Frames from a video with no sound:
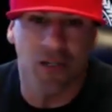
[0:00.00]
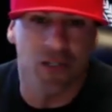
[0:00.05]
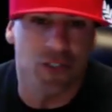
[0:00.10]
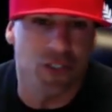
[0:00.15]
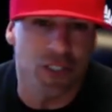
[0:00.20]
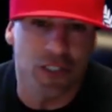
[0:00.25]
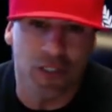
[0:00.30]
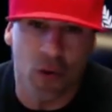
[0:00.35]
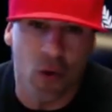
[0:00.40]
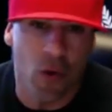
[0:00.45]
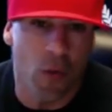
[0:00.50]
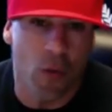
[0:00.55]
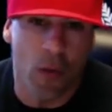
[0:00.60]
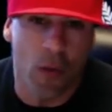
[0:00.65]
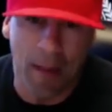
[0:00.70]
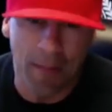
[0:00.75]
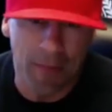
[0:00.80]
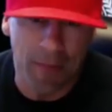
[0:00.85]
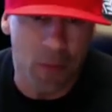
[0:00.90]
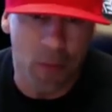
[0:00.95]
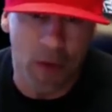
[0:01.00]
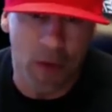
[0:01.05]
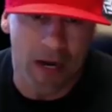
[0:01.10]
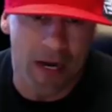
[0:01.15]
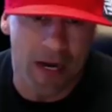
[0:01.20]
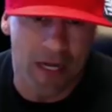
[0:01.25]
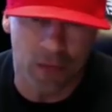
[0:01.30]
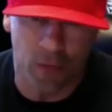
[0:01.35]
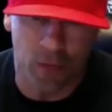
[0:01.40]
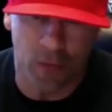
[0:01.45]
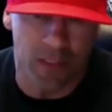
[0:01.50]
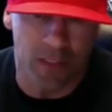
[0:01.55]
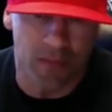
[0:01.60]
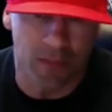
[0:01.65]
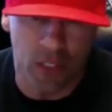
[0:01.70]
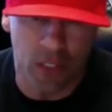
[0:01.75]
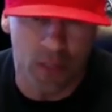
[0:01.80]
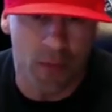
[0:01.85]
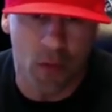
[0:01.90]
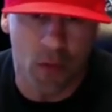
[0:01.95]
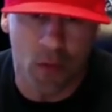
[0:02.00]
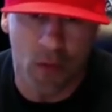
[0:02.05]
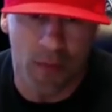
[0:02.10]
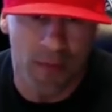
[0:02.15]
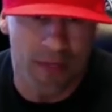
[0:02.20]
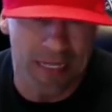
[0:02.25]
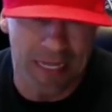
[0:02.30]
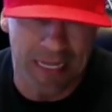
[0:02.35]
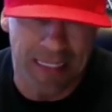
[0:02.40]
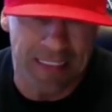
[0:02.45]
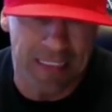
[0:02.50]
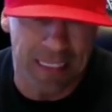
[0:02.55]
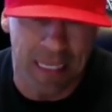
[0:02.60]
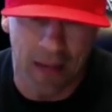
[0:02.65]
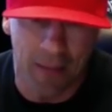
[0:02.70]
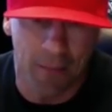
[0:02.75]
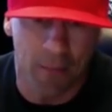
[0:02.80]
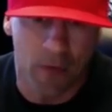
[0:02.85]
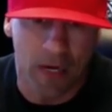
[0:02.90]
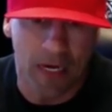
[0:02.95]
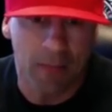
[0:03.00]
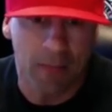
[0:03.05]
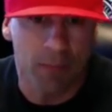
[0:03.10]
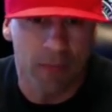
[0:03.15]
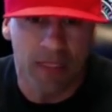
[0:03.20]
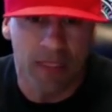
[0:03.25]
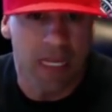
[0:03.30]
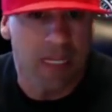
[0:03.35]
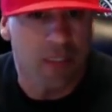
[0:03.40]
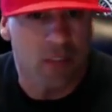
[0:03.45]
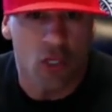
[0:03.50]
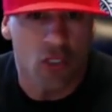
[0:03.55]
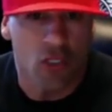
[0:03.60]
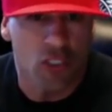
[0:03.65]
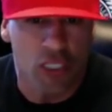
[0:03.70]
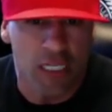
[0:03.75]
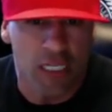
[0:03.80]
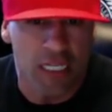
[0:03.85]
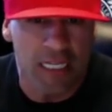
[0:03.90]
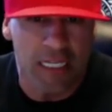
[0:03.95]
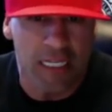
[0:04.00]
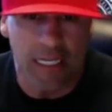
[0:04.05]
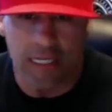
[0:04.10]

just an empty warehouse with some gym equipment. that's it, right? Okay. But that's all she needed.